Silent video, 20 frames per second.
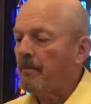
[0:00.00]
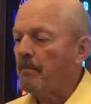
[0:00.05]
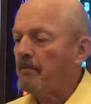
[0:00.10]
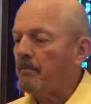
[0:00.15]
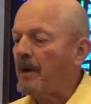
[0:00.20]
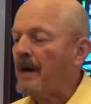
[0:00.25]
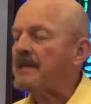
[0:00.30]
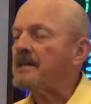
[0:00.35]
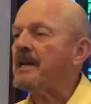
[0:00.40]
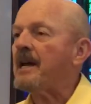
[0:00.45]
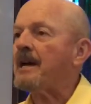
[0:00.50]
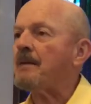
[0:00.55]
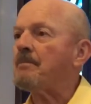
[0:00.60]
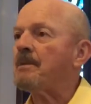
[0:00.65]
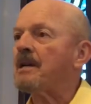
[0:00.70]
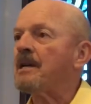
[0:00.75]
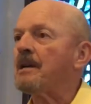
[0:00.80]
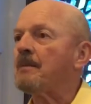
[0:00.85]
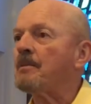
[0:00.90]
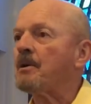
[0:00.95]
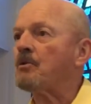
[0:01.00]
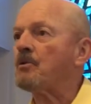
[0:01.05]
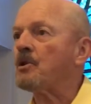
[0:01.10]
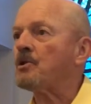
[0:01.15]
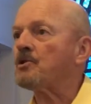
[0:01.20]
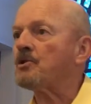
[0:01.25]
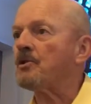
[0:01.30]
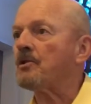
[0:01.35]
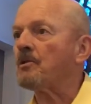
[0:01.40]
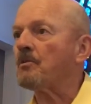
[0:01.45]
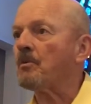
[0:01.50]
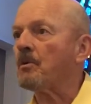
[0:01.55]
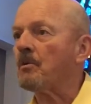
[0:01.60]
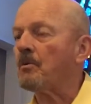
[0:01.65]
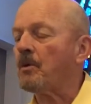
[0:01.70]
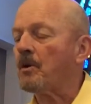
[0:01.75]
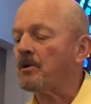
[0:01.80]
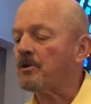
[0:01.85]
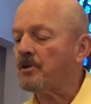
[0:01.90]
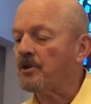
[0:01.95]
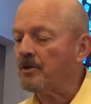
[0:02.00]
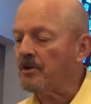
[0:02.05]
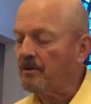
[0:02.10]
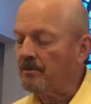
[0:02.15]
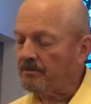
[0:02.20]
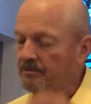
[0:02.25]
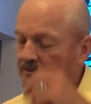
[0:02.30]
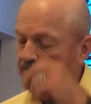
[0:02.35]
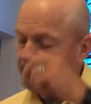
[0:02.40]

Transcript: My dad became a Christian in World War II.